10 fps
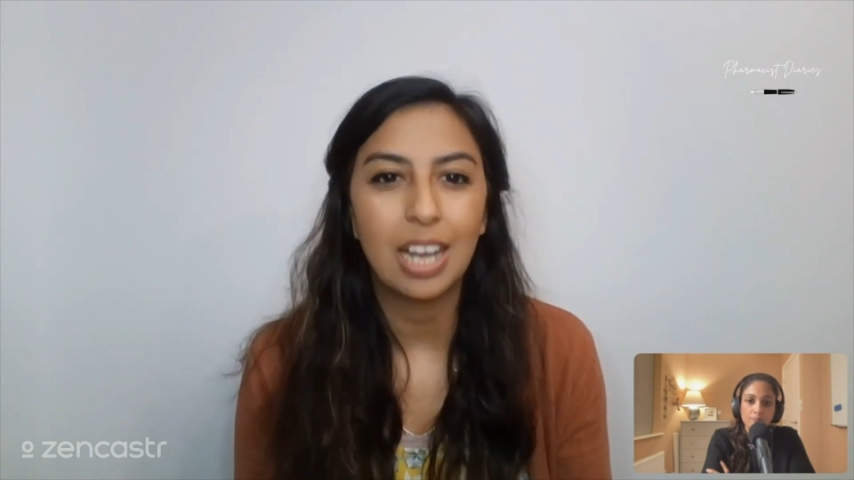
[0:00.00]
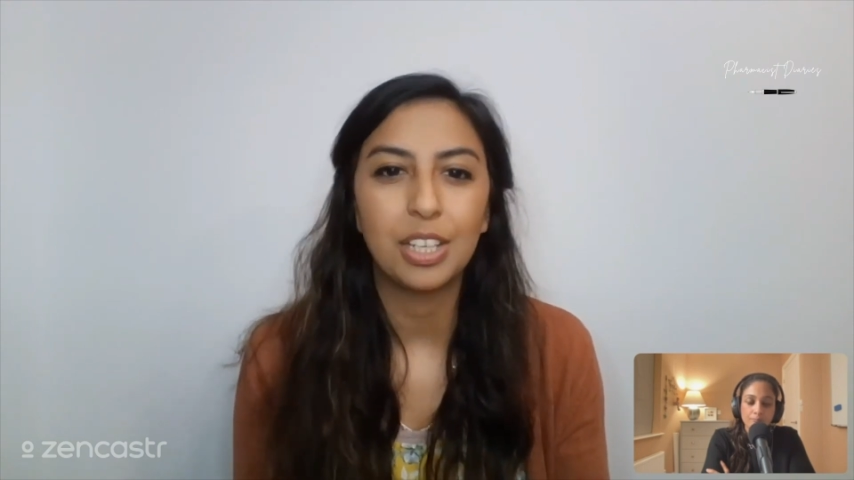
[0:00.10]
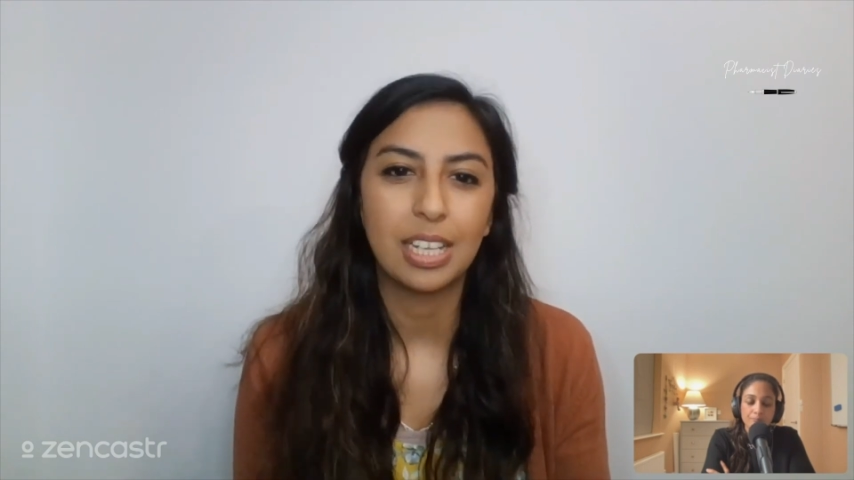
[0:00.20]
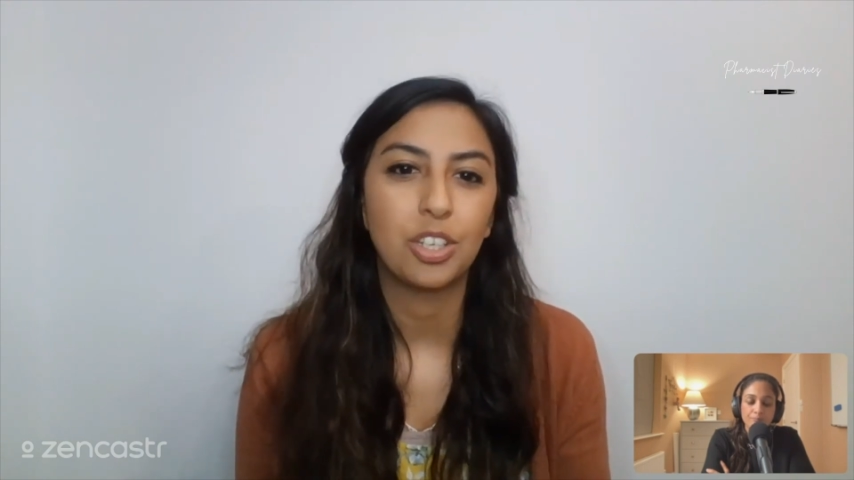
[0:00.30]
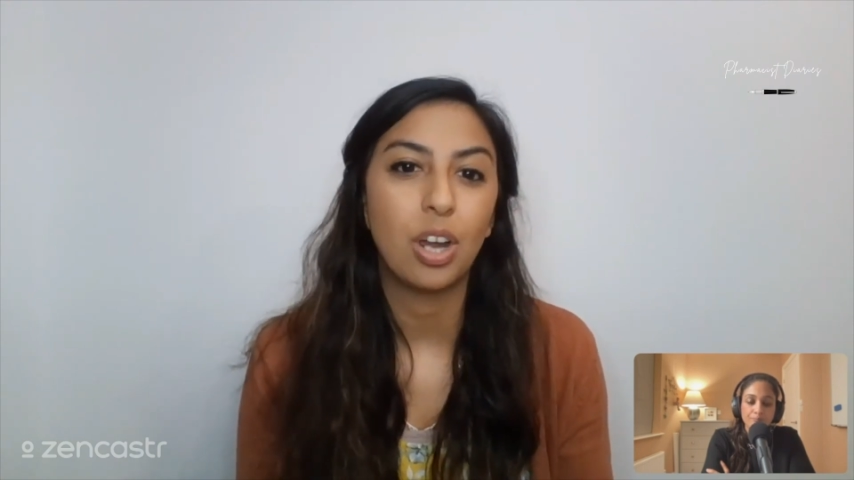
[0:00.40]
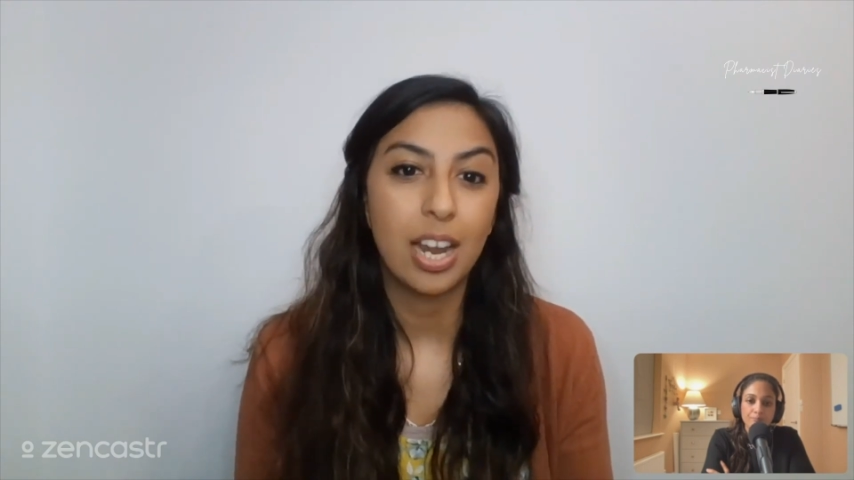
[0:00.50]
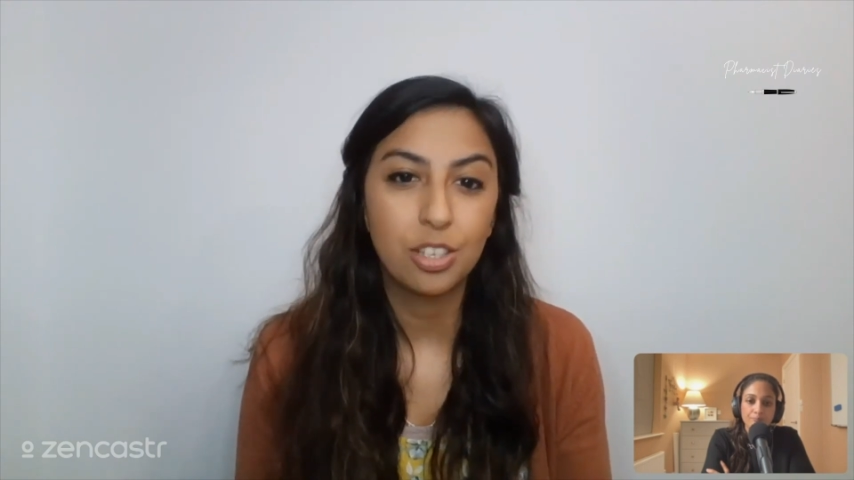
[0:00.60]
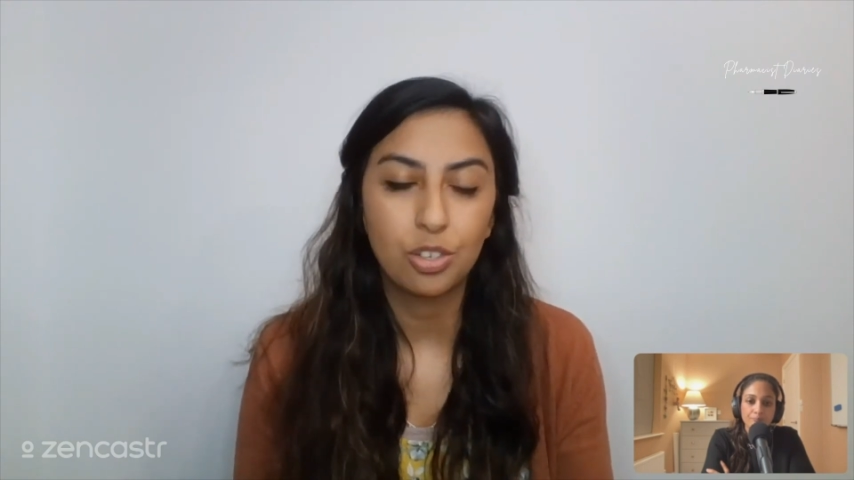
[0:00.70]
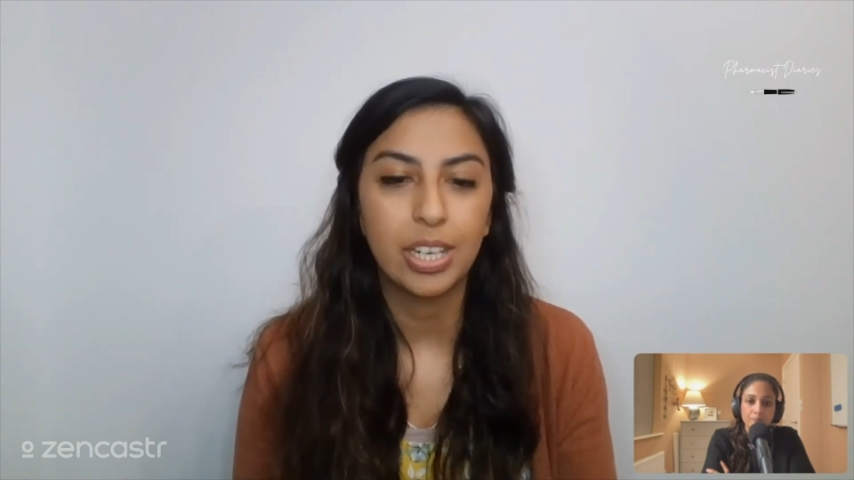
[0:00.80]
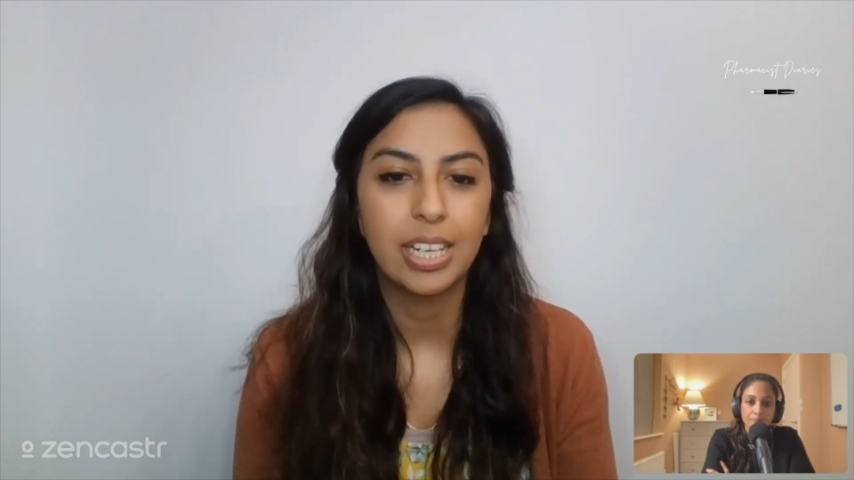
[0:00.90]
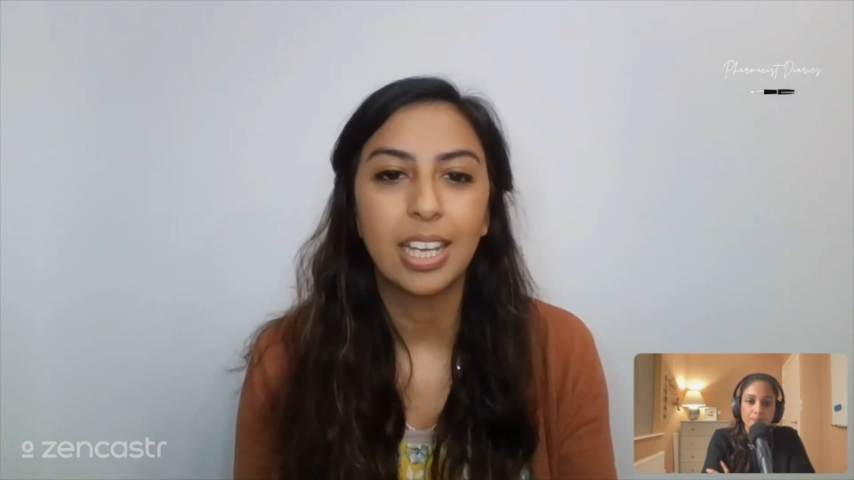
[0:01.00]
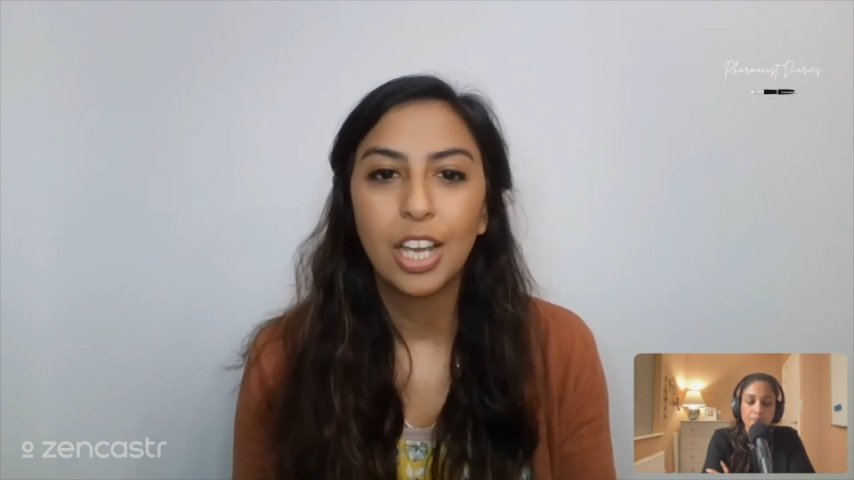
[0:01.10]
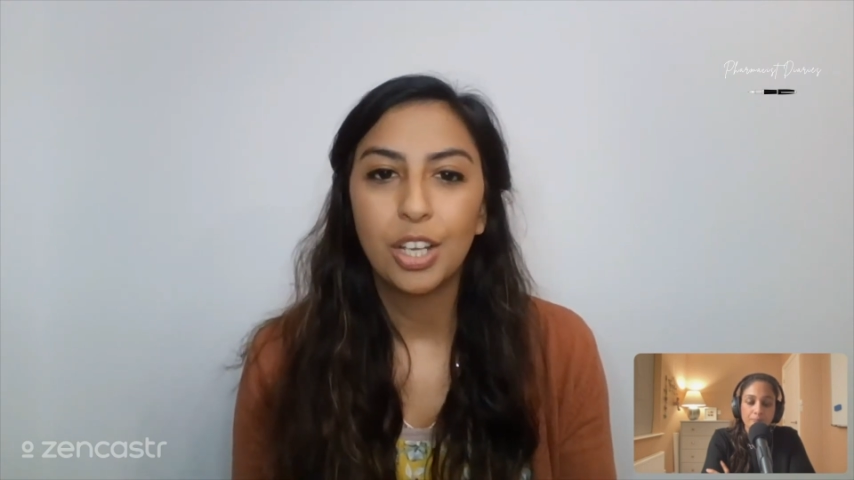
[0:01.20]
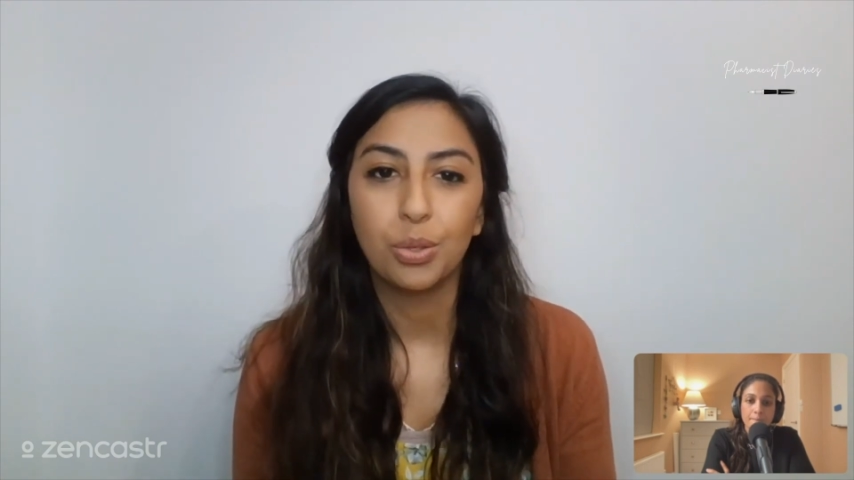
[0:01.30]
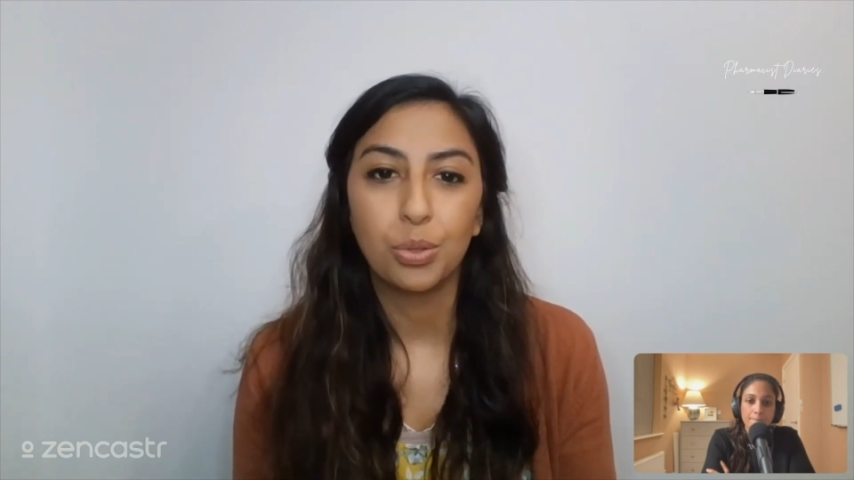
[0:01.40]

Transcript: So like you said, your high street,